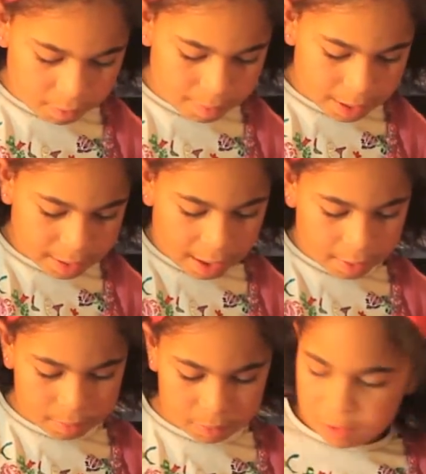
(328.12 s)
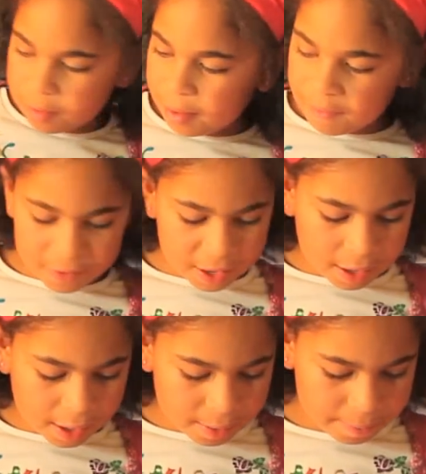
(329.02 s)
rub it down. Use my
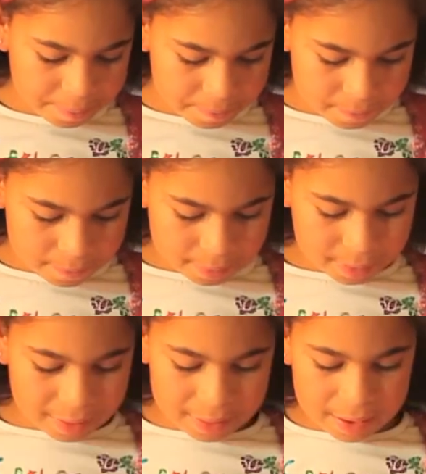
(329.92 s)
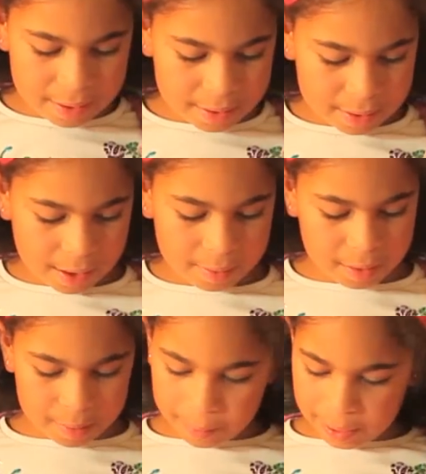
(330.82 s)
finger. And then I'm
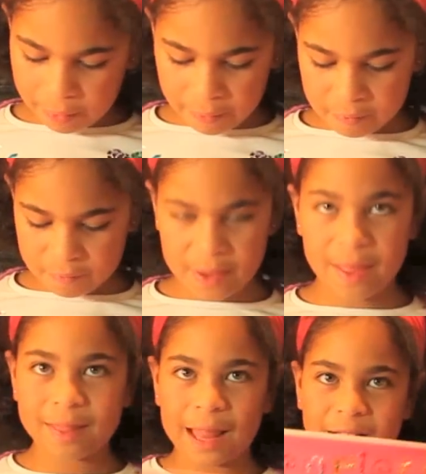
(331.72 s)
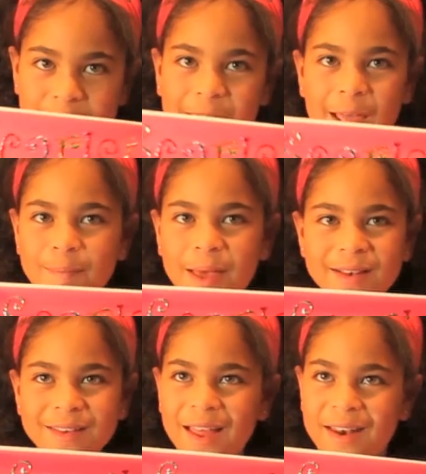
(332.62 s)
going to pull it off, and that's my
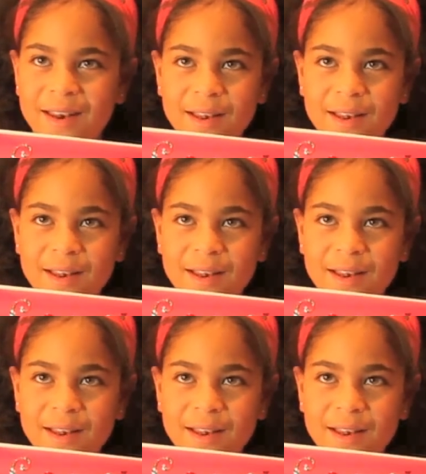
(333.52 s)
headband done.